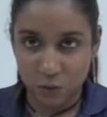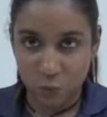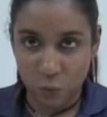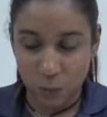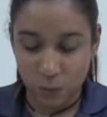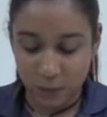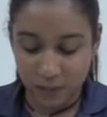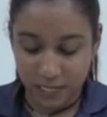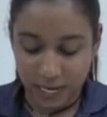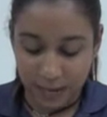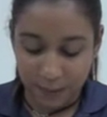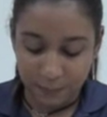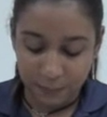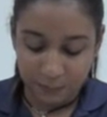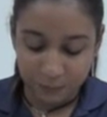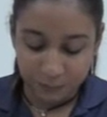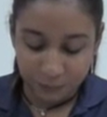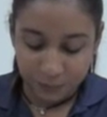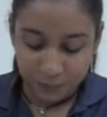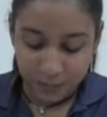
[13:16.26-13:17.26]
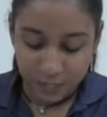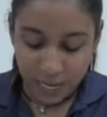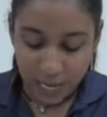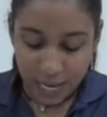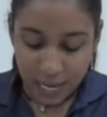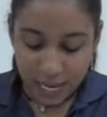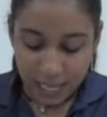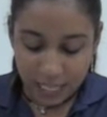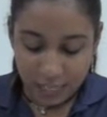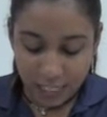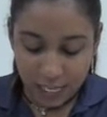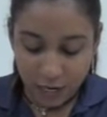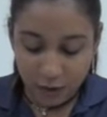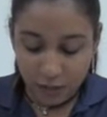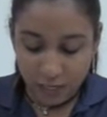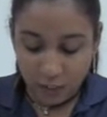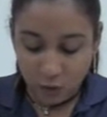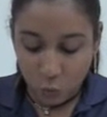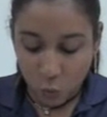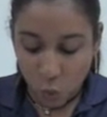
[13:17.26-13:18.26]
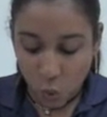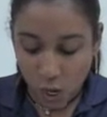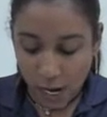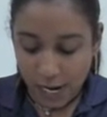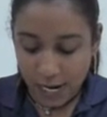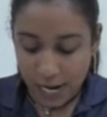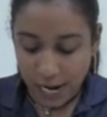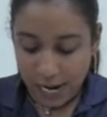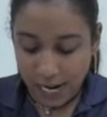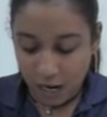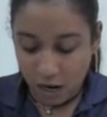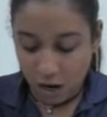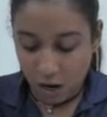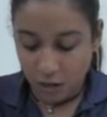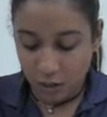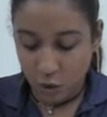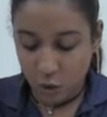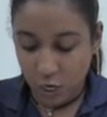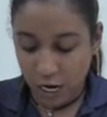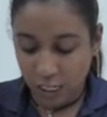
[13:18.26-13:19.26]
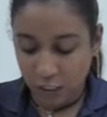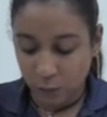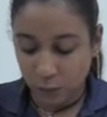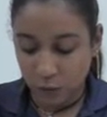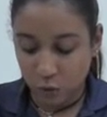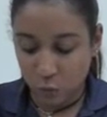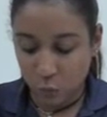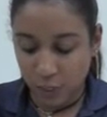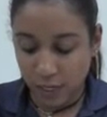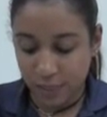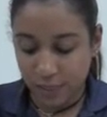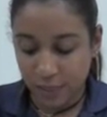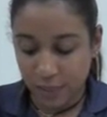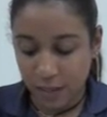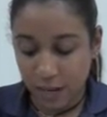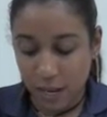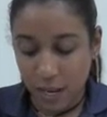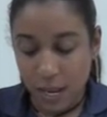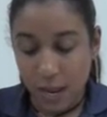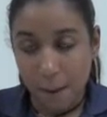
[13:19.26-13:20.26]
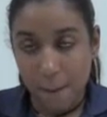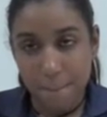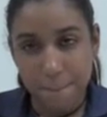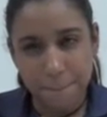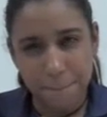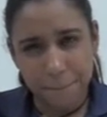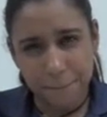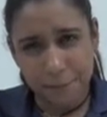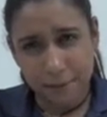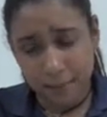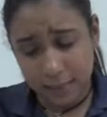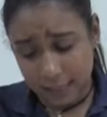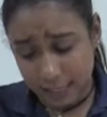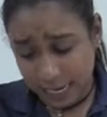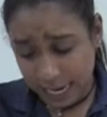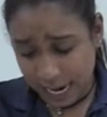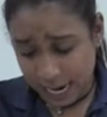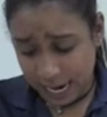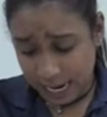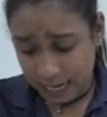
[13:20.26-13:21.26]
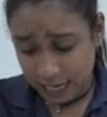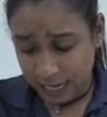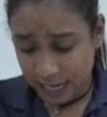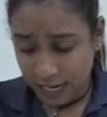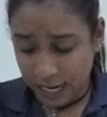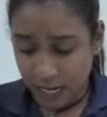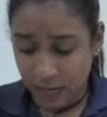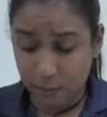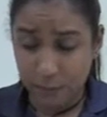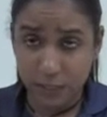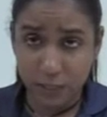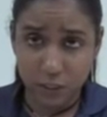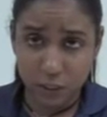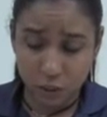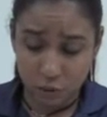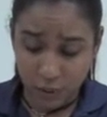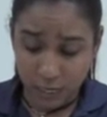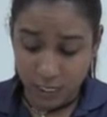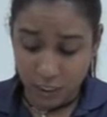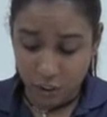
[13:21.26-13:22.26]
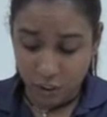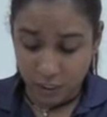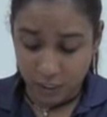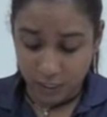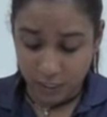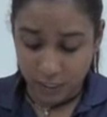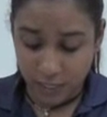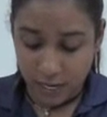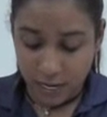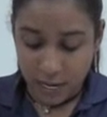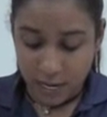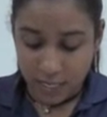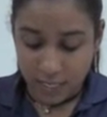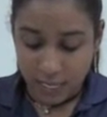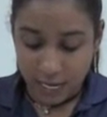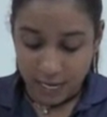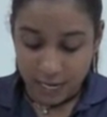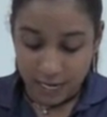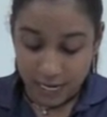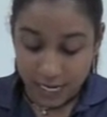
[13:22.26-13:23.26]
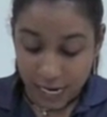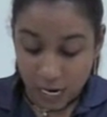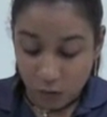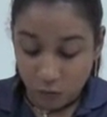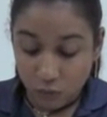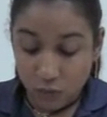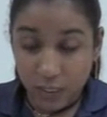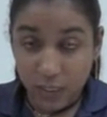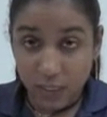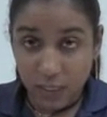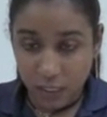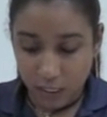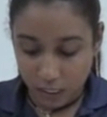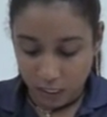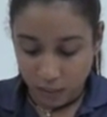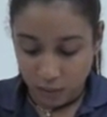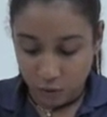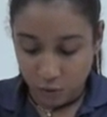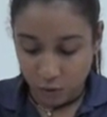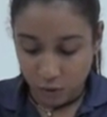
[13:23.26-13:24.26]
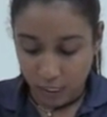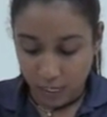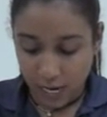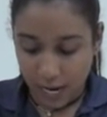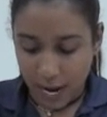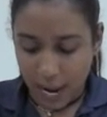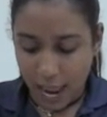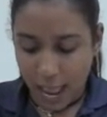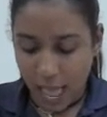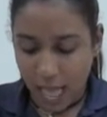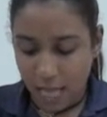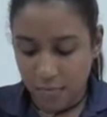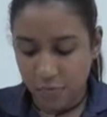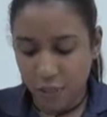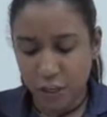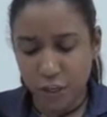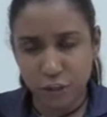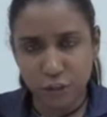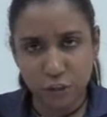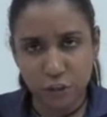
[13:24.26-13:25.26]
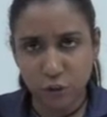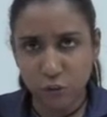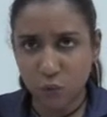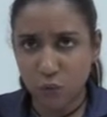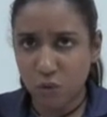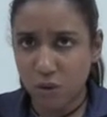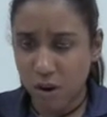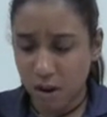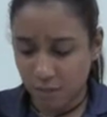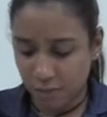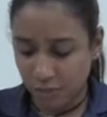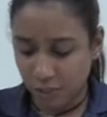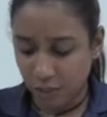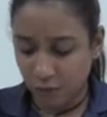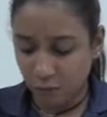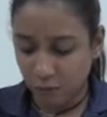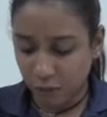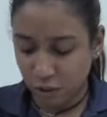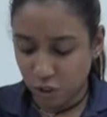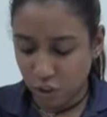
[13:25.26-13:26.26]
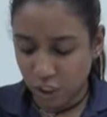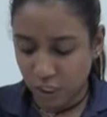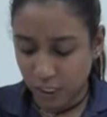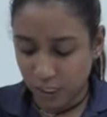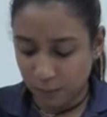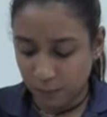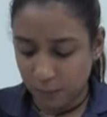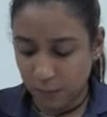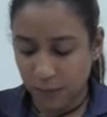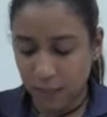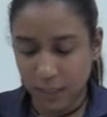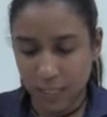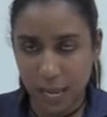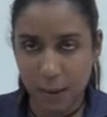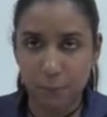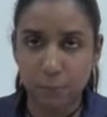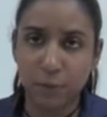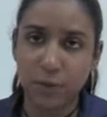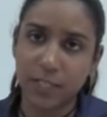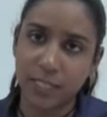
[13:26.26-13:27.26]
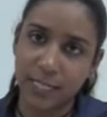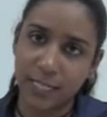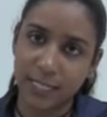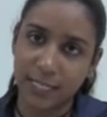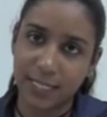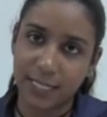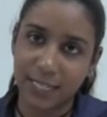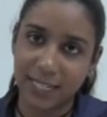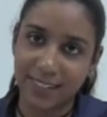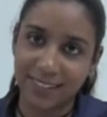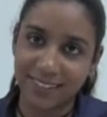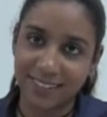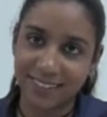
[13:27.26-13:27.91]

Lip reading: One more time. There is quite a contrast between the blank administration that now runs the country and the do-nothing regime that precedes it.